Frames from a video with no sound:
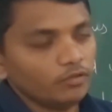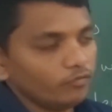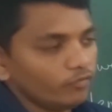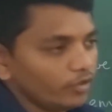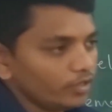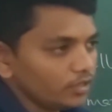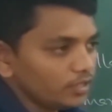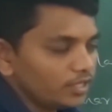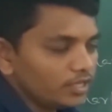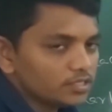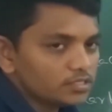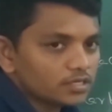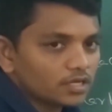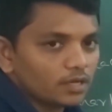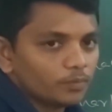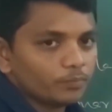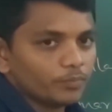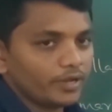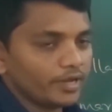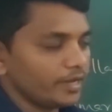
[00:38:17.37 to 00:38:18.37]
When these
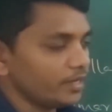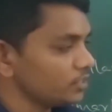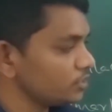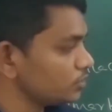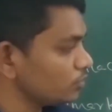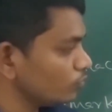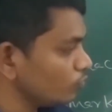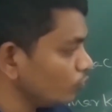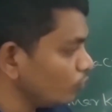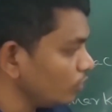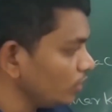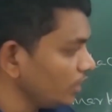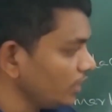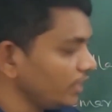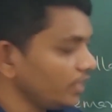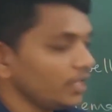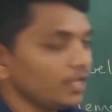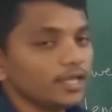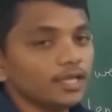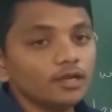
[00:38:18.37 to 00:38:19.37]
combines,
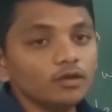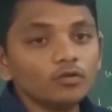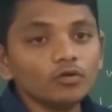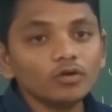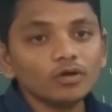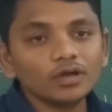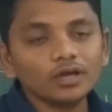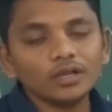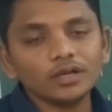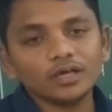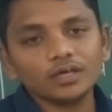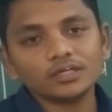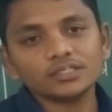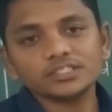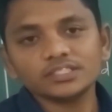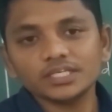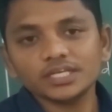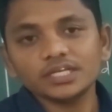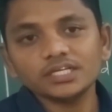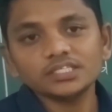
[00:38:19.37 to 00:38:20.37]
only yellow color
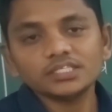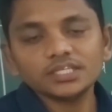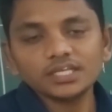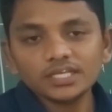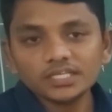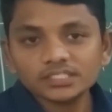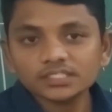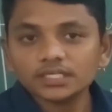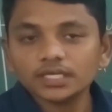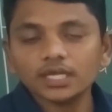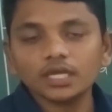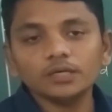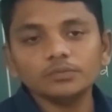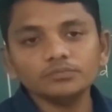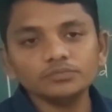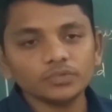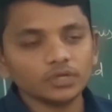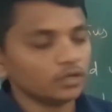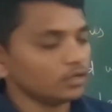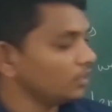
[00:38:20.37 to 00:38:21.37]
seeds is
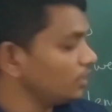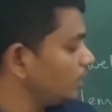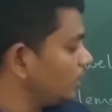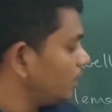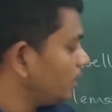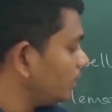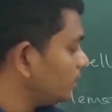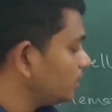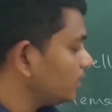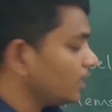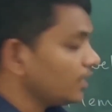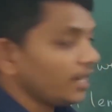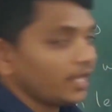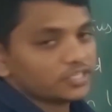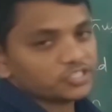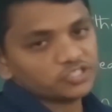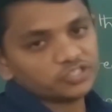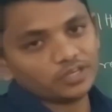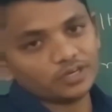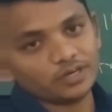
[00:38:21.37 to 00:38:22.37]
came in the
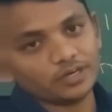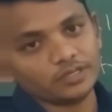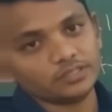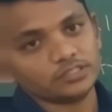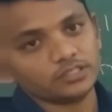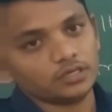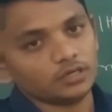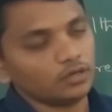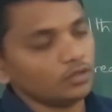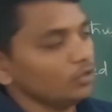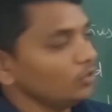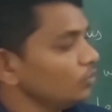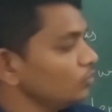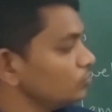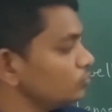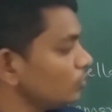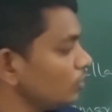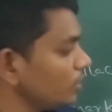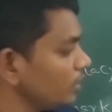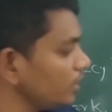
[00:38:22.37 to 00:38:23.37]
next generation.
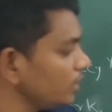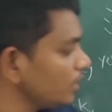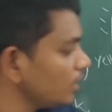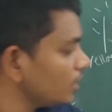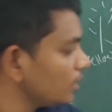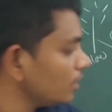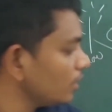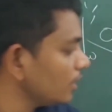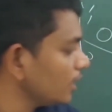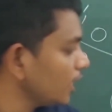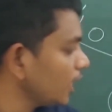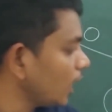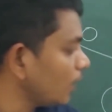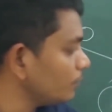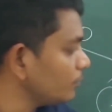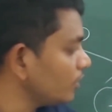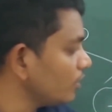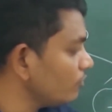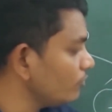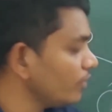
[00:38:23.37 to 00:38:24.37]
So here
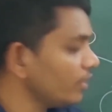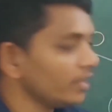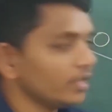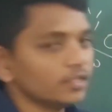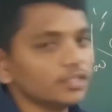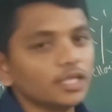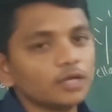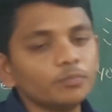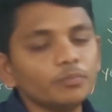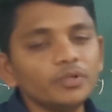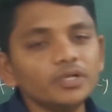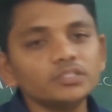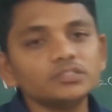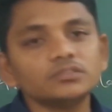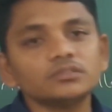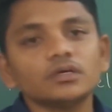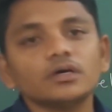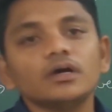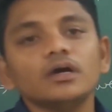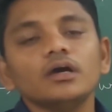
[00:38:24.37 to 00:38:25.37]
capital Y, that
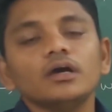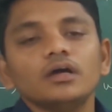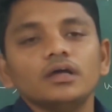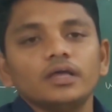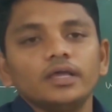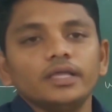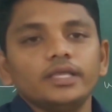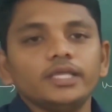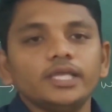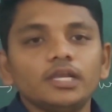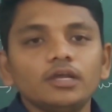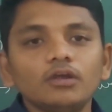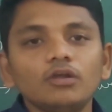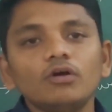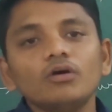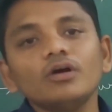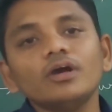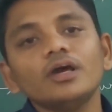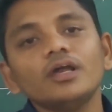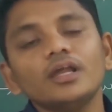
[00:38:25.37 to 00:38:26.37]
means
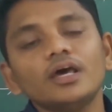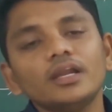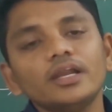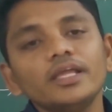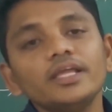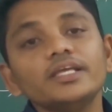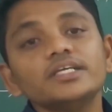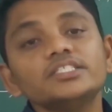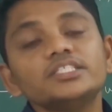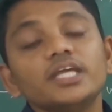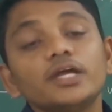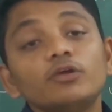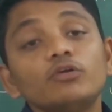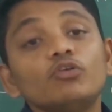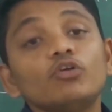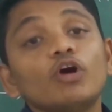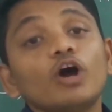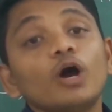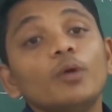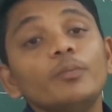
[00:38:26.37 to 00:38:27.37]
yellow color is a
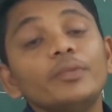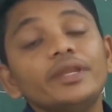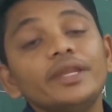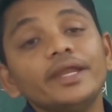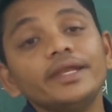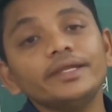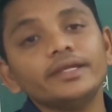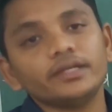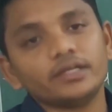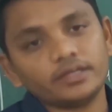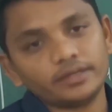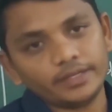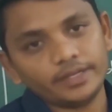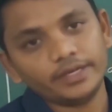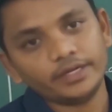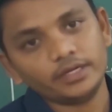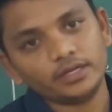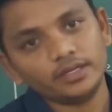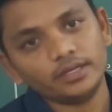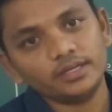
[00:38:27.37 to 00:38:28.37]
dominant
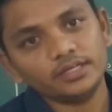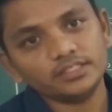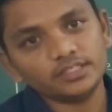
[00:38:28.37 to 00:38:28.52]
trait,